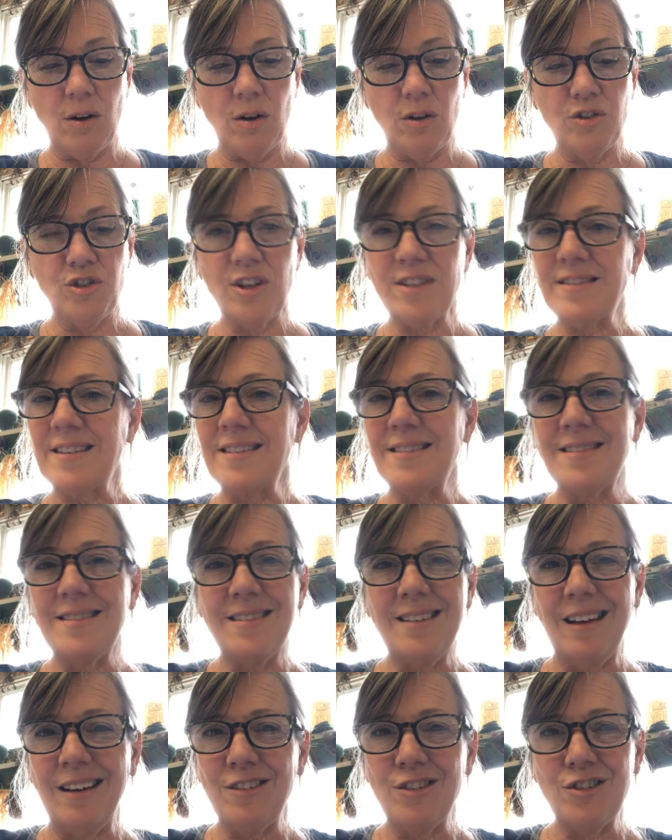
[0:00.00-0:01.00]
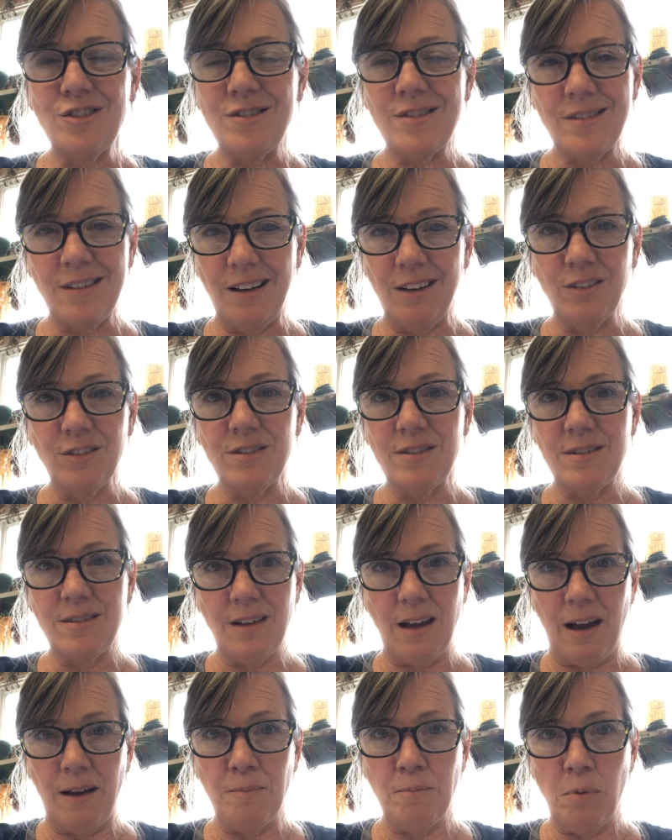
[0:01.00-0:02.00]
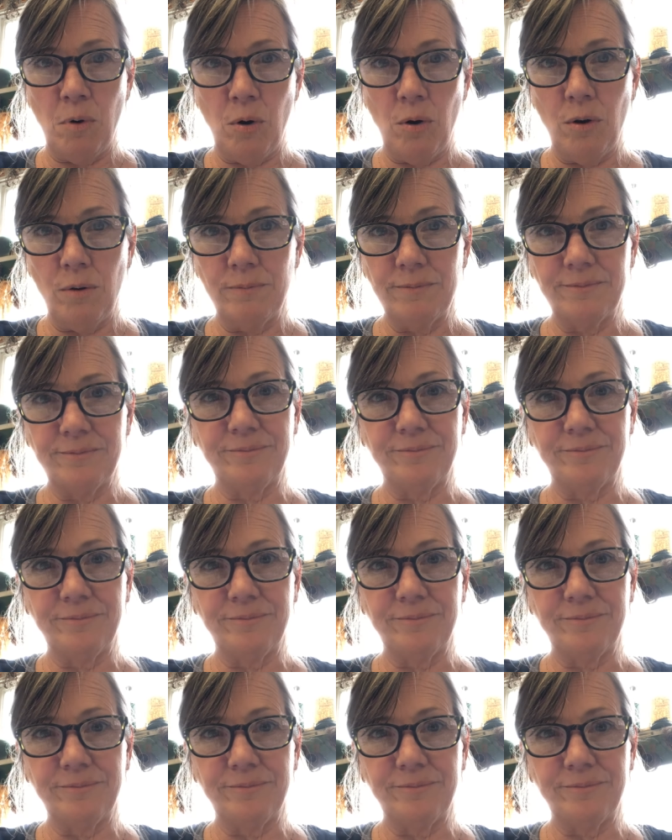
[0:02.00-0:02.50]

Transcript: just a standard single design bowl.